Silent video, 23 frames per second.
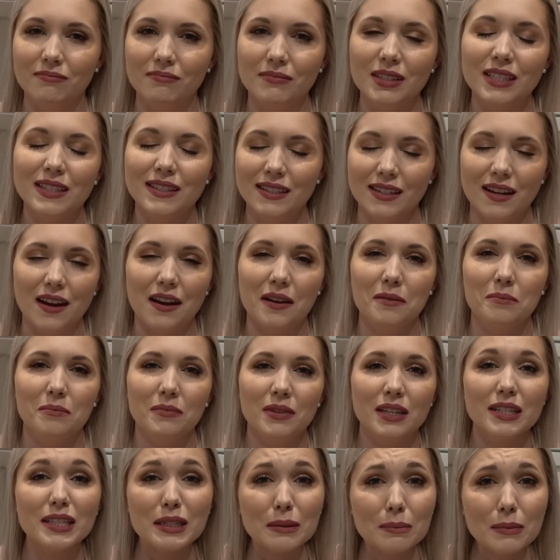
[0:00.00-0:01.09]
it's
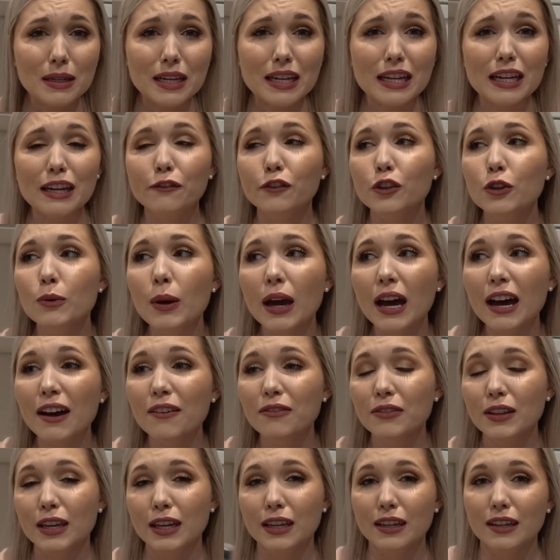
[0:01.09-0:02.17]
time. And to me, if you
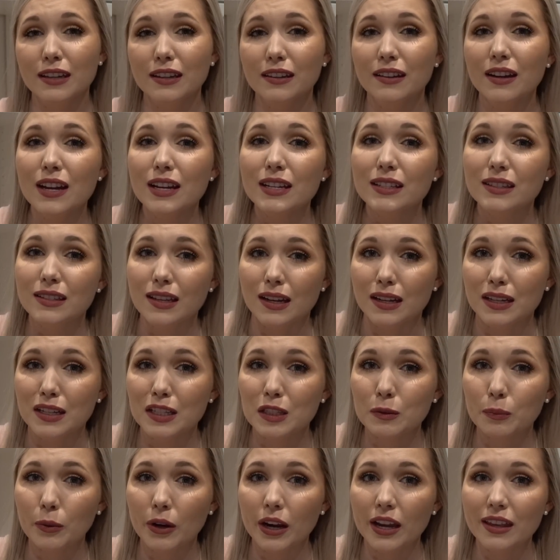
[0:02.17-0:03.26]
have like a setting
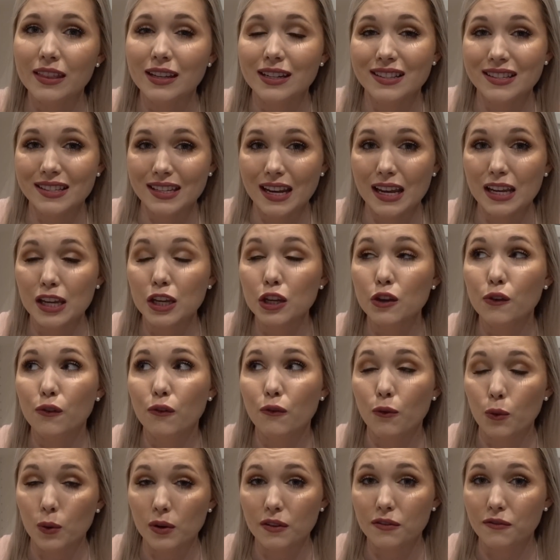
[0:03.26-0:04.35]
spray that it's taking you
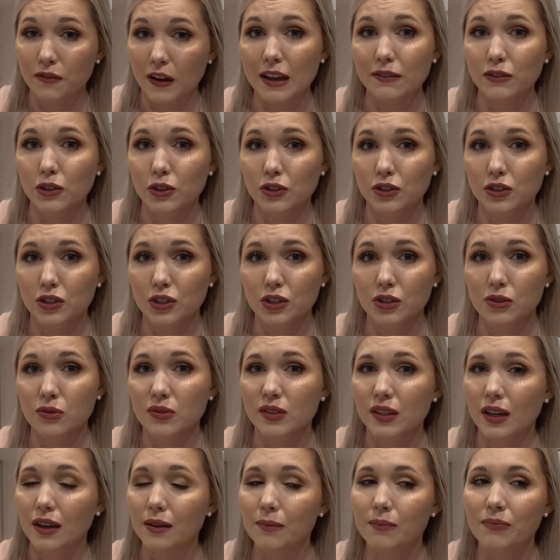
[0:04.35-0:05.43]
4 to 5 years to
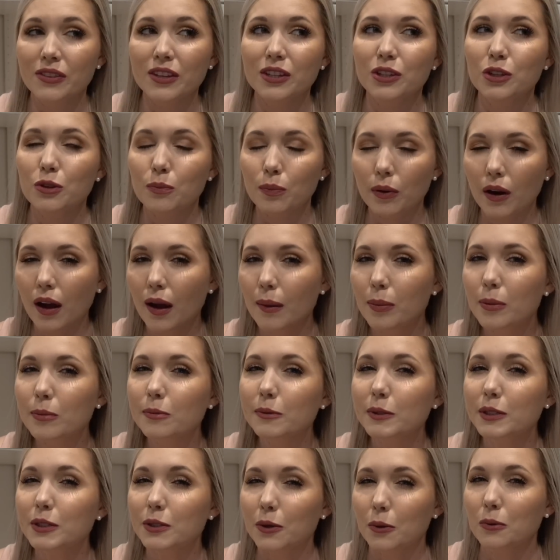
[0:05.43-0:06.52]
use up, you
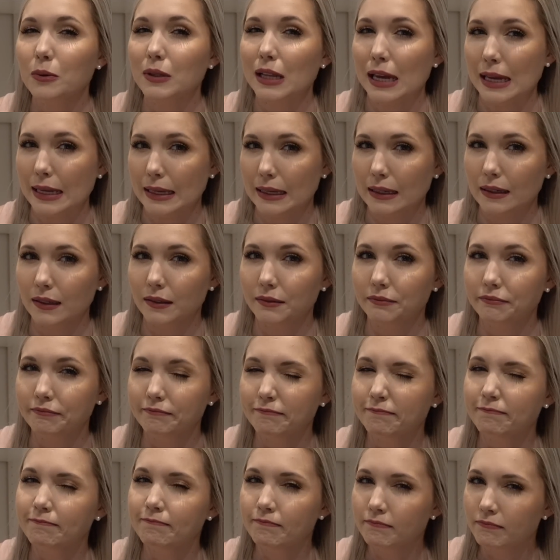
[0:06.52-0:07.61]
probably don't like it,
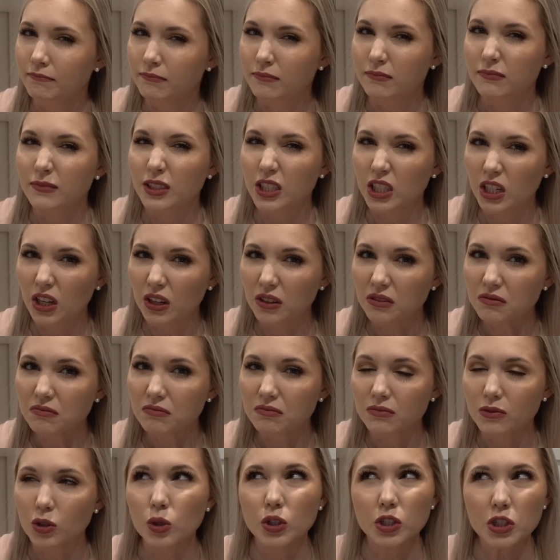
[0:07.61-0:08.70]
you know?
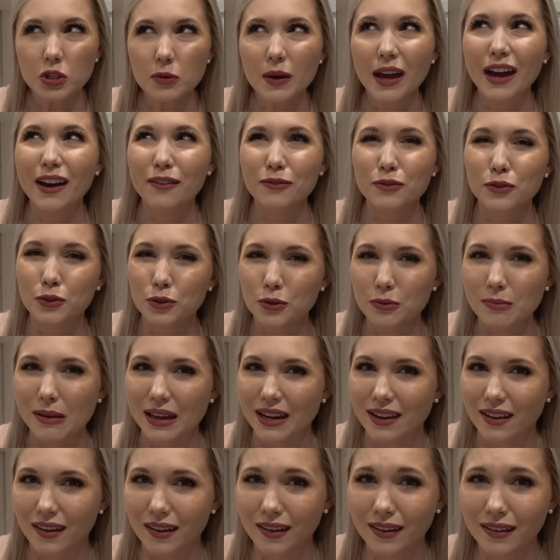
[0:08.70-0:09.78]
Or you have too
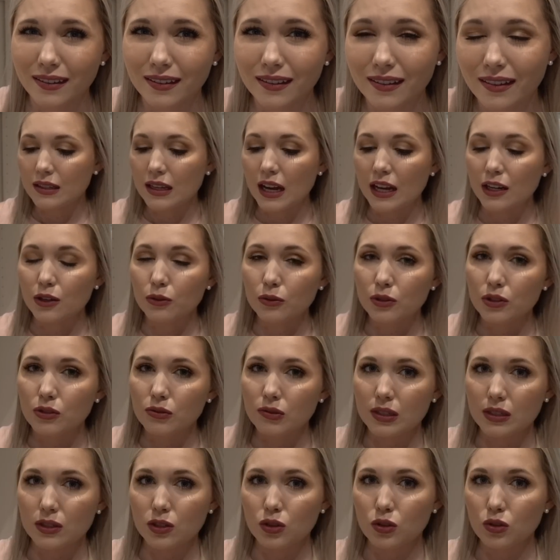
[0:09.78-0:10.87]
many. I don't
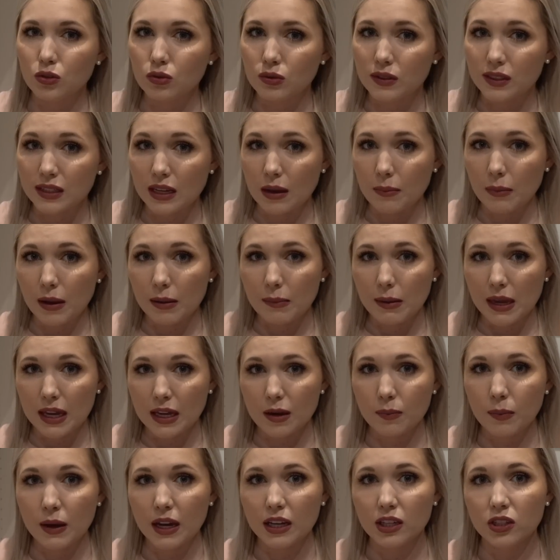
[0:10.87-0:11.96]
use it to set my
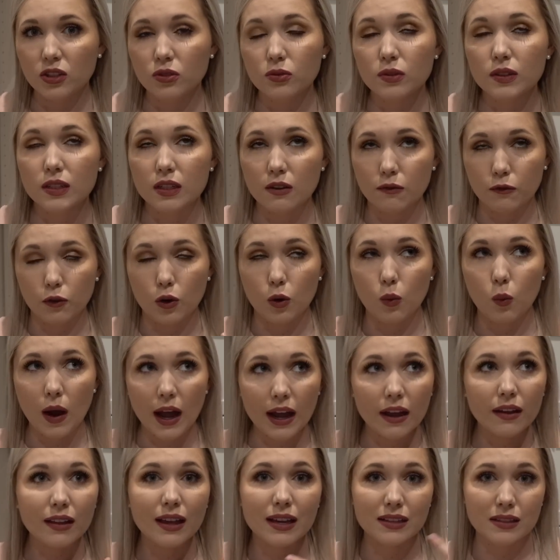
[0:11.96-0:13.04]
makeup. I used it for a
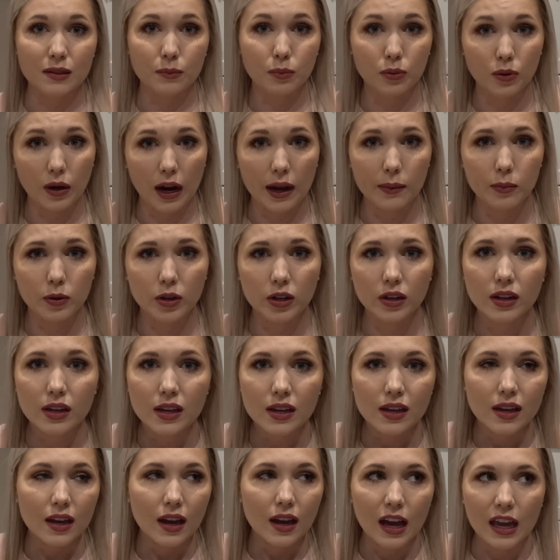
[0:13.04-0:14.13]
while as a primer.
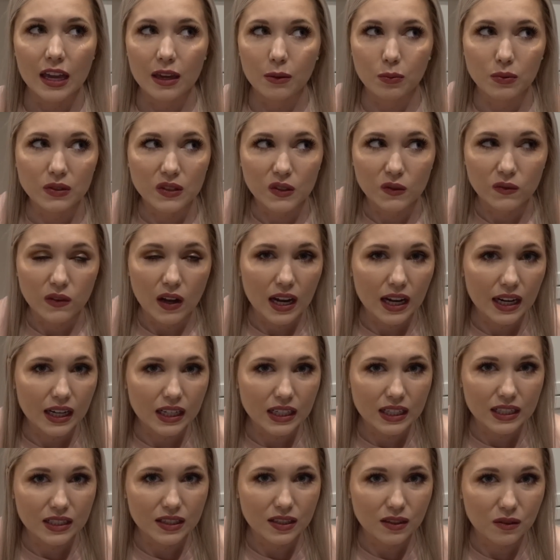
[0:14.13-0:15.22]
It was
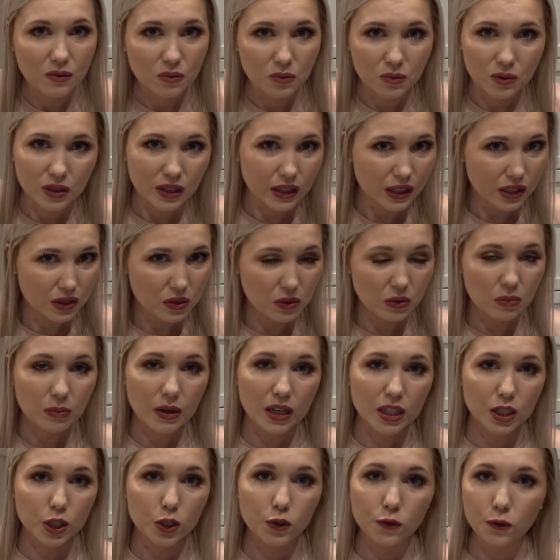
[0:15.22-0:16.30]
fine. It didn't really do
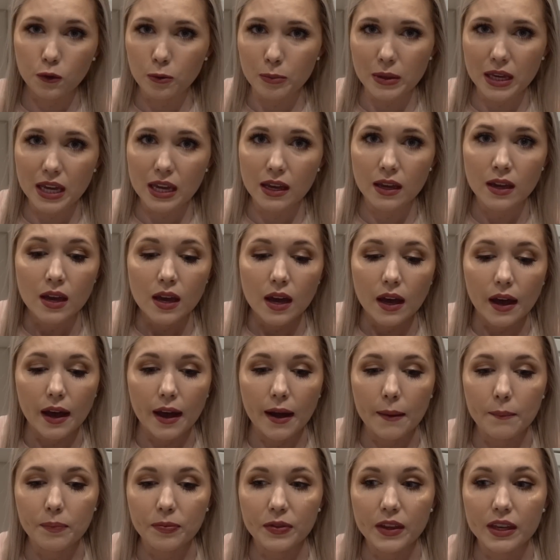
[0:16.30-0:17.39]
much for me.
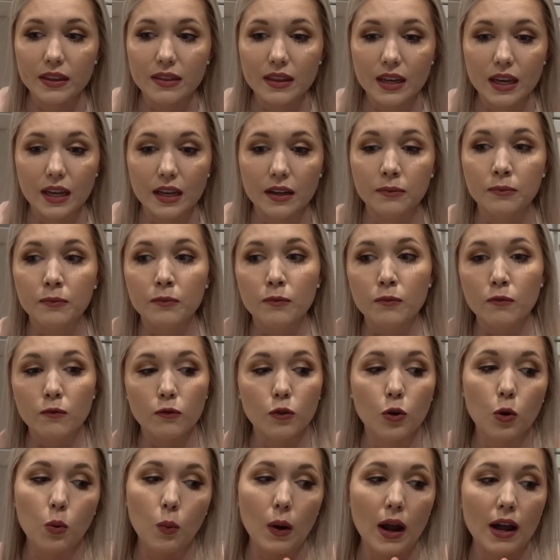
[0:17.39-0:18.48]
And then
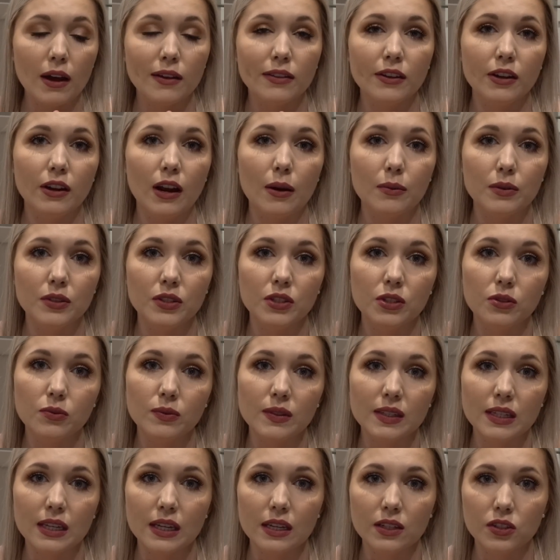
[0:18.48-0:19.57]
for a while there, I was
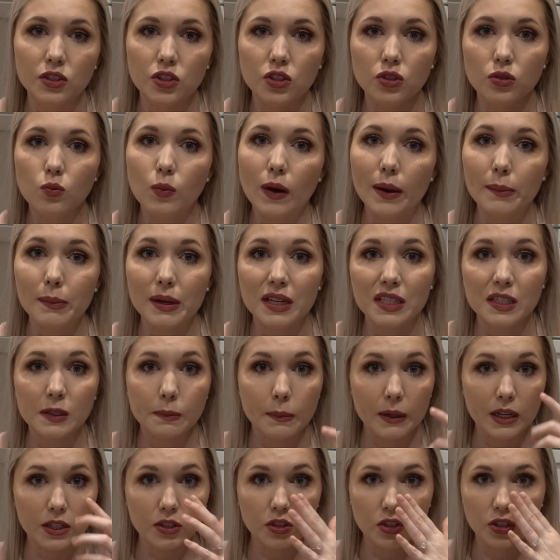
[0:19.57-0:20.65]
using it to wet my
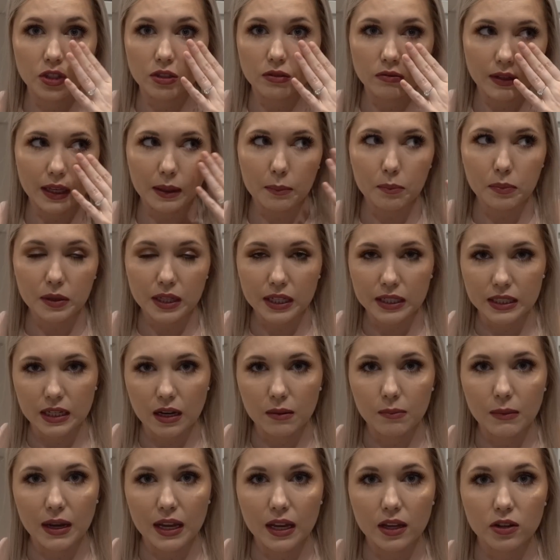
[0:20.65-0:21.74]
sponge to like blend
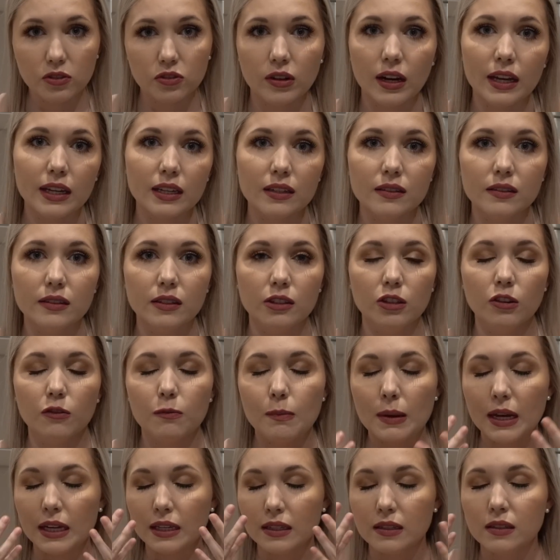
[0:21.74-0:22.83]
out my under eye concealer if
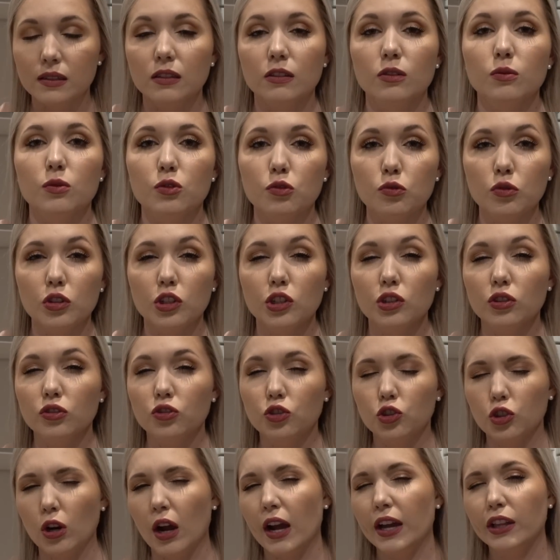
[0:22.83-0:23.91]
my concealer was really
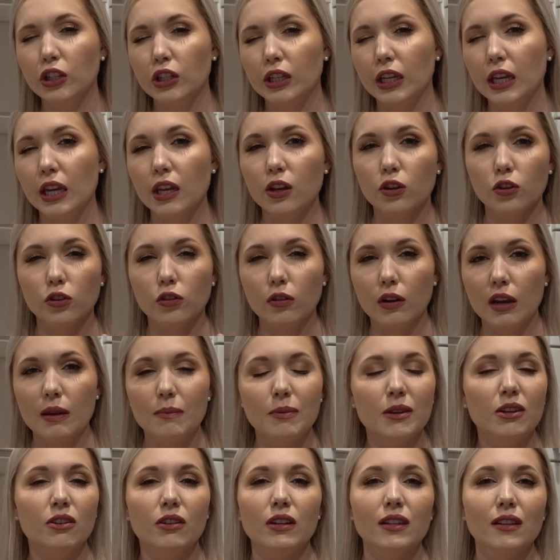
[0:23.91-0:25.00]
dry looking or
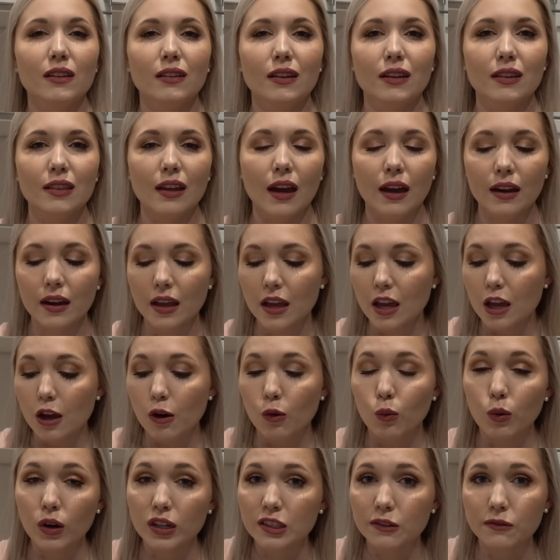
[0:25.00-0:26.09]
crepey or anything like that.
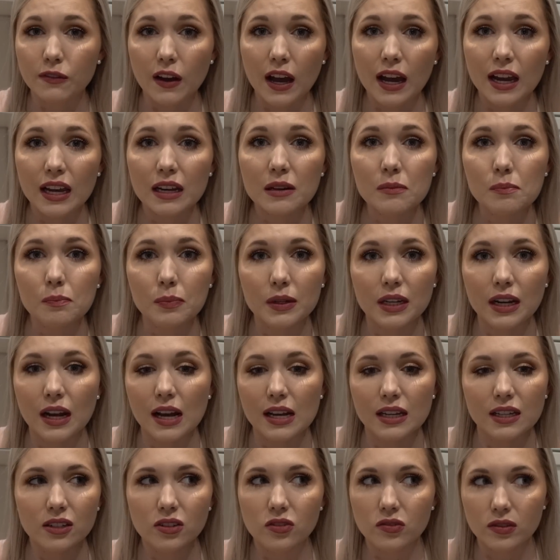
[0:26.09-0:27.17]
Works fine, but
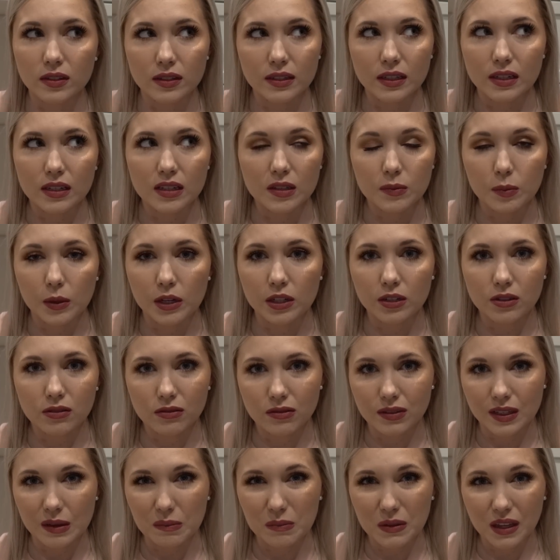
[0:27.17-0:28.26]
I can use a setting spray to do
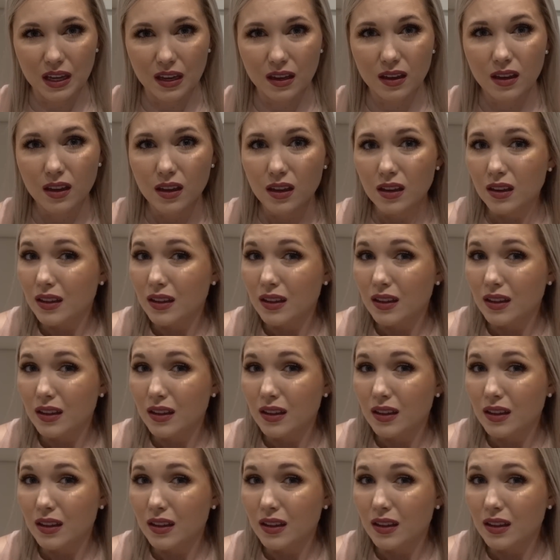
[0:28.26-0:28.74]
the same thing.